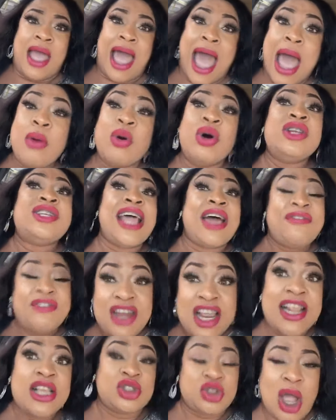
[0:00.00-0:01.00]
I will
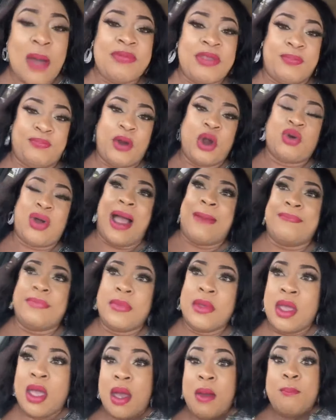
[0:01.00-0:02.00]
definitely stop the
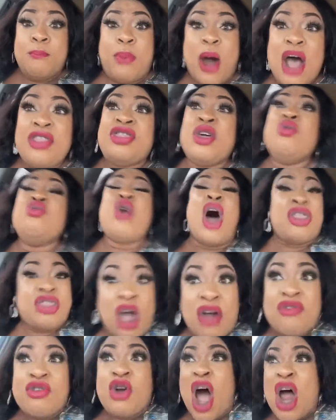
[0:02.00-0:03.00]
program. But the
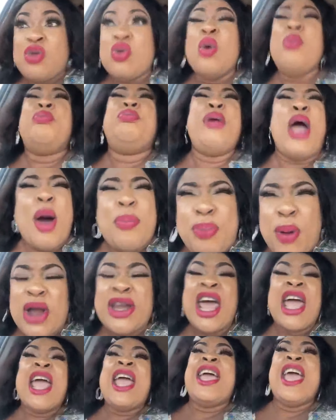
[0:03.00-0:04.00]
wrath of God will be upon